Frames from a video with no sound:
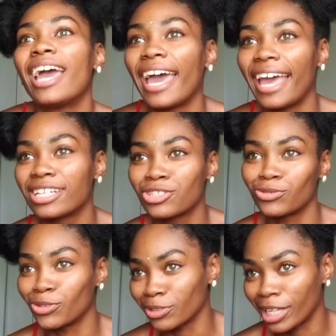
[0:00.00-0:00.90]

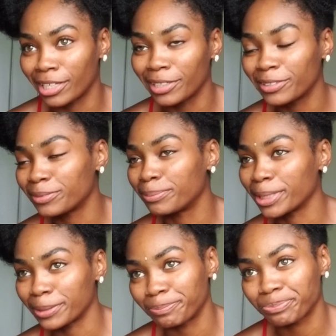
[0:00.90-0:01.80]
actual love.
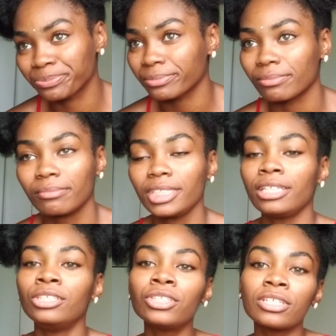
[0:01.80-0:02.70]
But
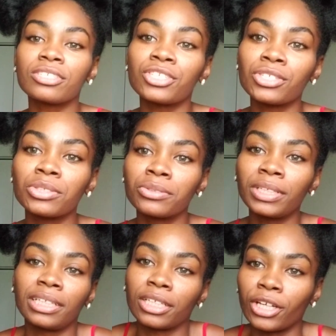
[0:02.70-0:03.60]
you know, it's a general
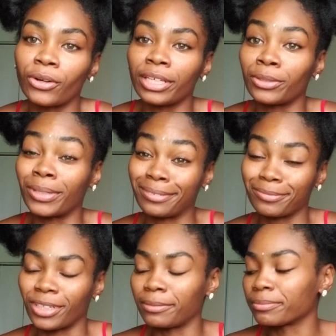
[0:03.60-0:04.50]
reading, it can go either way,
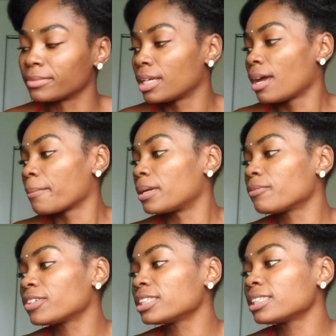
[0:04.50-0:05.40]
right? But I'm
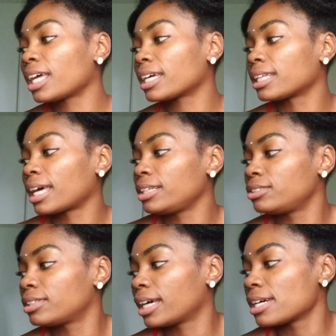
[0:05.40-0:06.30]
feeling like a lot of
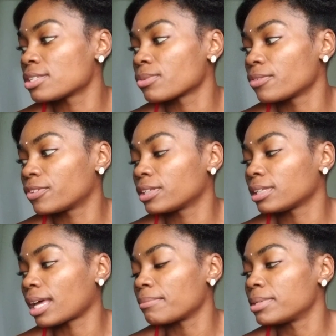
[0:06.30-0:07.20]
you guys were feeling
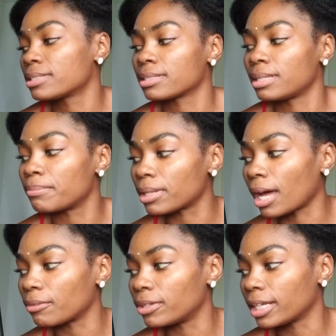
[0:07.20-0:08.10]
like mentally
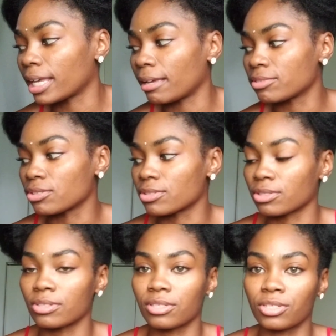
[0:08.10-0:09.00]
blocked when it came to a
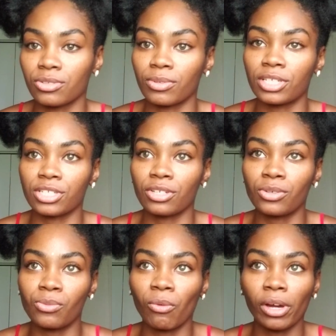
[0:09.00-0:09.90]
certain situation.
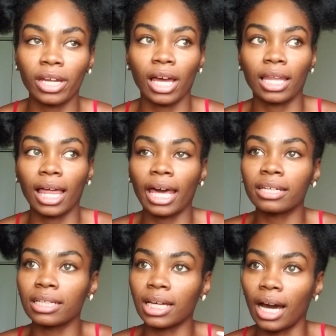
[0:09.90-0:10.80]
You wanted a lot of
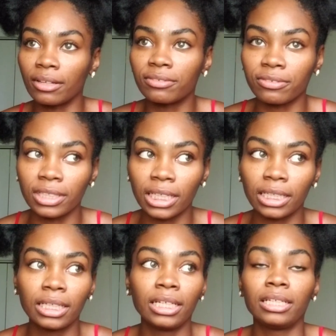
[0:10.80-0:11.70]
the
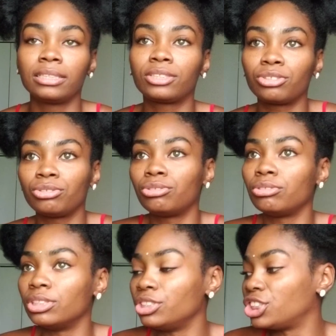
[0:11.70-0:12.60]
conflict
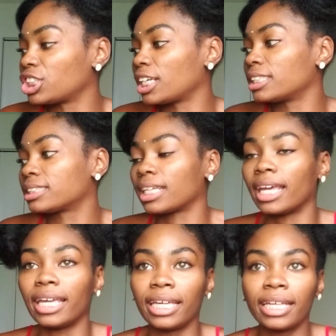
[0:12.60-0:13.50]
to just
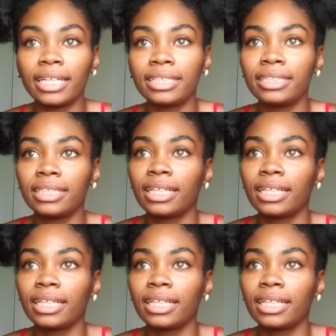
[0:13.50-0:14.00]
end